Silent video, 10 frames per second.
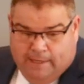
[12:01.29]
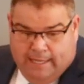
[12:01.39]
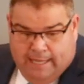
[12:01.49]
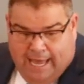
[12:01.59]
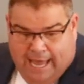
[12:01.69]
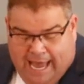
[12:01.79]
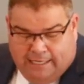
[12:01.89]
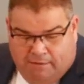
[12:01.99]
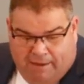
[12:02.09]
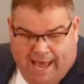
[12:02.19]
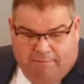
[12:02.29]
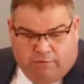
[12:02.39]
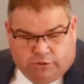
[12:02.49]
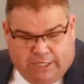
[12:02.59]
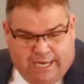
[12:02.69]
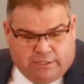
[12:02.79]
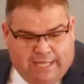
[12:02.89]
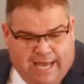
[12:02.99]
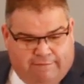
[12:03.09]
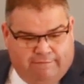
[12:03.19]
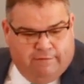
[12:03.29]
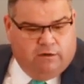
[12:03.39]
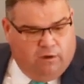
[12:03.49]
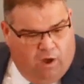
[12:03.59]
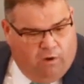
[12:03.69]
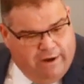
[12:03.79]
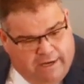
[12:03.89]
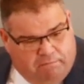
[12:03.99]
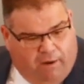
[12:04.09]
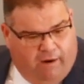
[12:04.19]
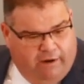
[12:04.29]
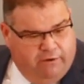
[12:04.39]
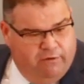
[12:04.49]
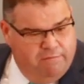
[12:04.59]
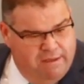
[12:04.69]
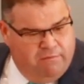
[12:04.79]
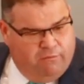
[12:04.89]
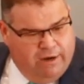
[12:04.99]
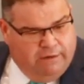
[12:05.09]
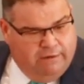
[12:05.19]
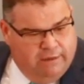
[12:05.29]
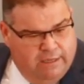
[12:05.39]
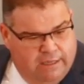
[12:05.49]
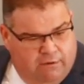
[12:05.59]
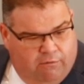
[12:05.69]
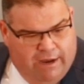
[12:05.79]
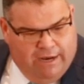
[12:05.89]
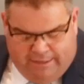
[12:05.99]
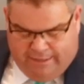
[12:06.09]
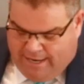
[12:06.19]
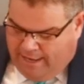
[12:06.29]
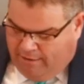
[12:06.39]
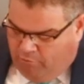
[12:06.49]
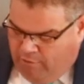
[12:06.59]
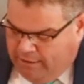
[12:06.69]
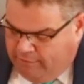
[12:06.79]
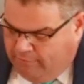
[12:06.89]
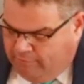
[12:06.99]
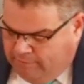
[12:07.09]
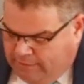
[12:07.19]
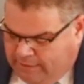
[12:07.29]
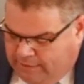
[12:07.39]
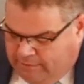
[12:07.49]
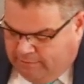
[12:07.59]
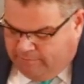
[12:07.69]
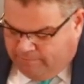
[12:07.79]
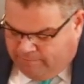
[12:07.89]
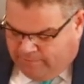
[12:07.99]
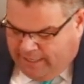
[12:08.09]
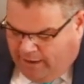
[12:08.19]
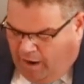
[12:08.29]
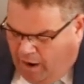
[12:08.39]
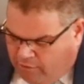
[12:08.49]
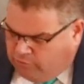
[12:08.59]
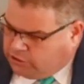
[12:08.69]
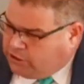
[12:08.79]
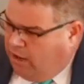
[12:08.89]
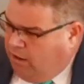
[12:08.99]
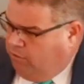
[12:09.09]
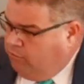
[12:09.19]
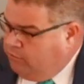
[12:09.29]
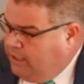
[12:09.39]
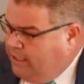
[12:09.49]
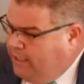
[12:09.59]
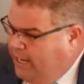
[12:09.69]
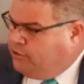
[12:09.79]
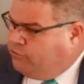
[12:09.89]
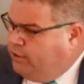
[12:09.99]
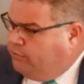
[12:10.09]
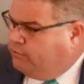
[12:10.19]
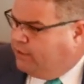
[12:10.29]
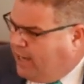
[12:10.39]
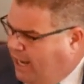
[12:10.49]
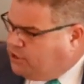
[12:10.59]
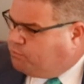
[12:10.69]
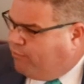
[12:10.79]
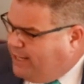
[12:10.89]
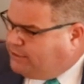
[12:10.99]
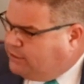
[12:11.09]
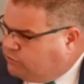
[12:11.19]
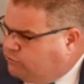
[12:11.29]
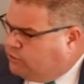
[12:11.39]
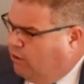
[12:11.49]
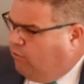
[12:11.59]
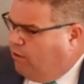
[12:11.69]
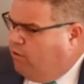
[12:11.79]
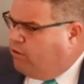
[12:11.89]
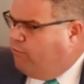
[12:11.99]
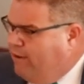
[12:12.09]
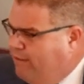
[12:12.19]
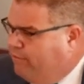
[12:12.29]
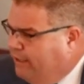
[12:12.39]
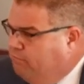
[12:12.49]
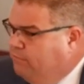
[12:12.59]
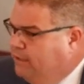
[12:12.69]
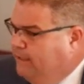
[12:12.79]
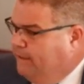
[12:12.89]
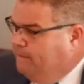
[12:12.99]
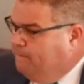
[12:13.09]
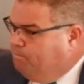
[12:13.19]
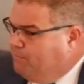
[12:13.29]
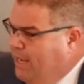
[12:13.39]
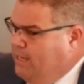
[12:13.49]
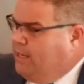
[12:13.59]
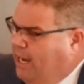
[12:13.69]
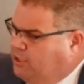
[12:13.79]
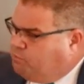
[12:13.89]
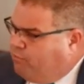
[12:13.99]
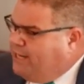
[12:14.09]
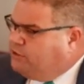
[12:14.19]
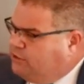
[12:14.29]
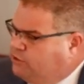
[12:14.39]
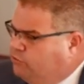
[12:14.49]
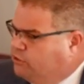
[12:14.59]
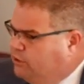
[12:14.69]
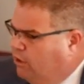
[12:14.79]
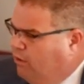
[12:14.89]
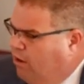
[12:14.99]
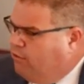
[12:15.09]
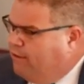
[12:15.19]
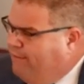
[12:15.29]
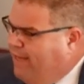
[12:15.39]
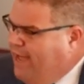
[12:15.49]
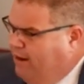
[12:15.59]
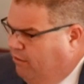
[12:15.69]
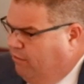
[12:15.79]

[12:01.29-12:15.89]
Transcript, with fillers: And the Bible says that the glory departed. Remember when, when, uh, when the ark was gone and Israel, the God's presence was no longer with them. And God's presence was no longer there.